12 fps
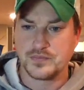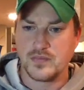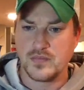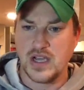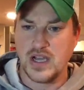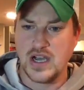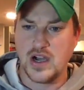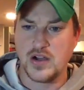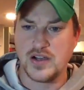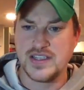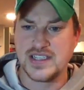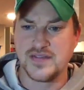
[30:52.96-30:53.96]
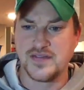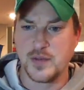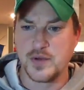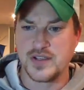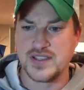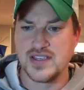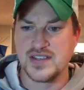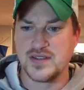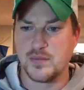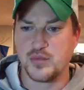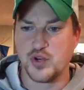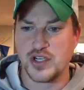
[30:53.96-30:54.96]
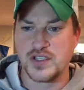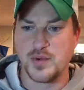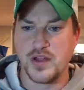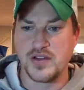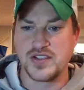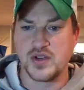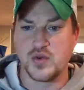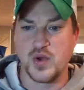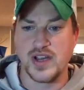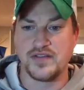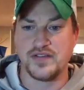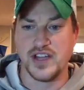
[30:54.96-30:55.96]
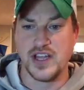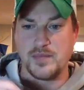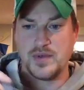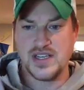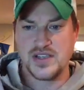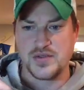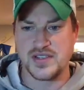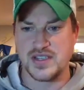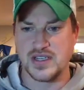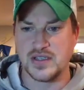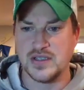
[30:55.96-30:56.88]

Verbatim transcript: Uh, Hard Dixie Flipper says, Brooks Brothers, a quick flip. Interesting.